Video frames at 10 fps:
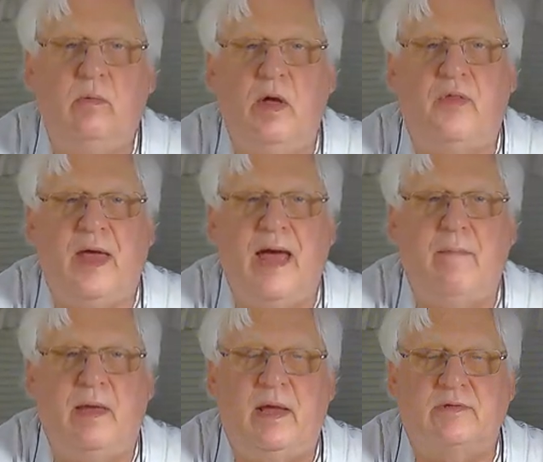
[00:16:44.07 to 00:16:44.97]
with
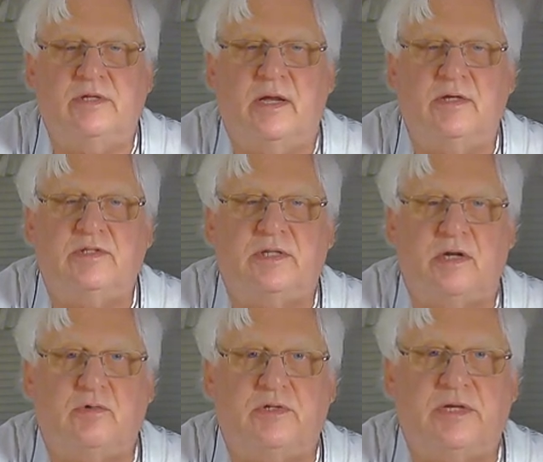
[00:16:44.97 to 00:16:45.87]
that because it is
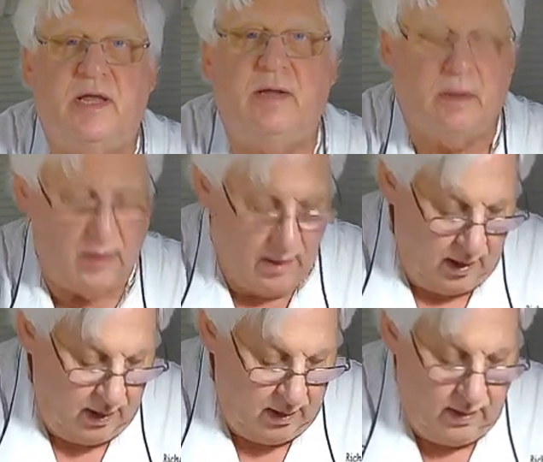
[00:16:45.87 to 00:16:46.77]
citrusy.
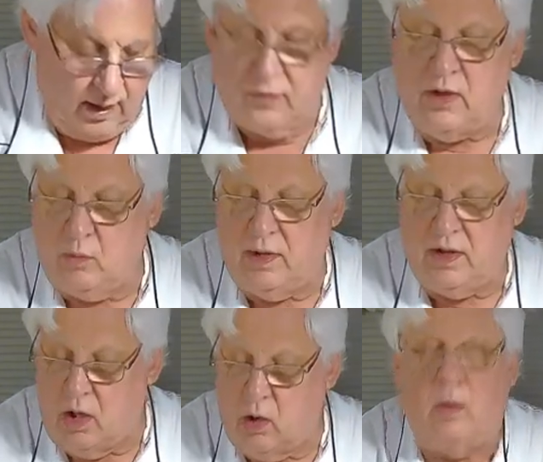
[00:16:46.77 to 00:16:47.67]
And there we
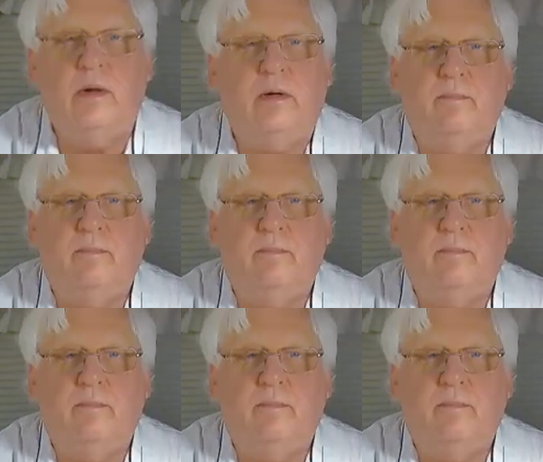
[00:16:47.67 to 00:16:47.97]
go.